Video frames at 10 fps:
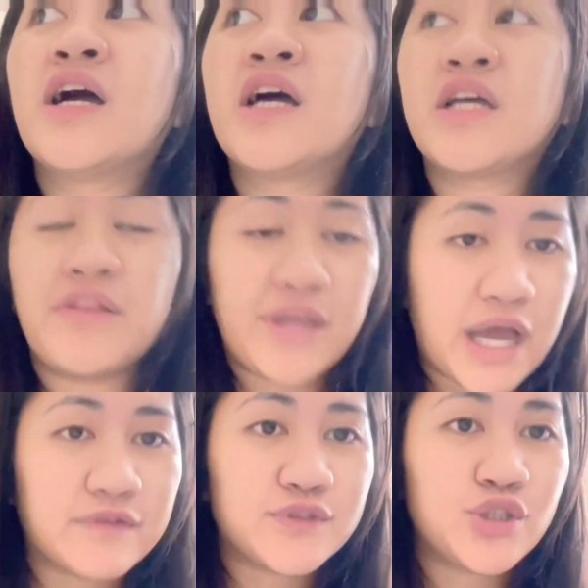in the
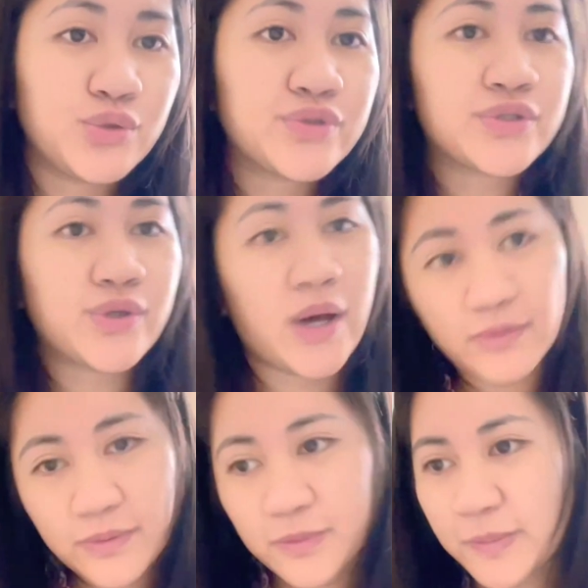afternoon. So I will
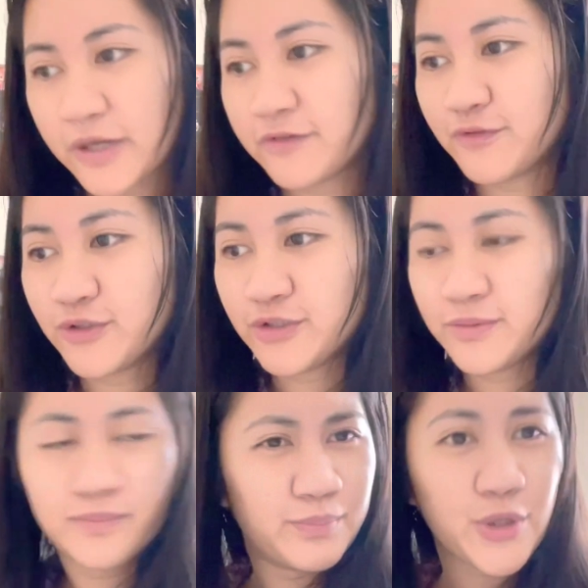be preparing for
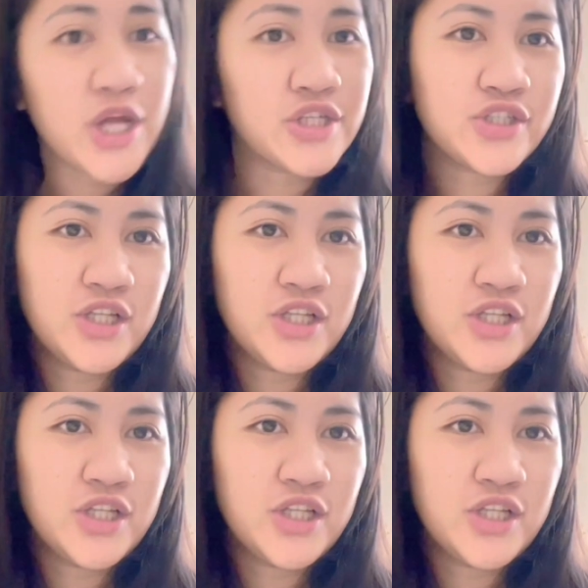brunch,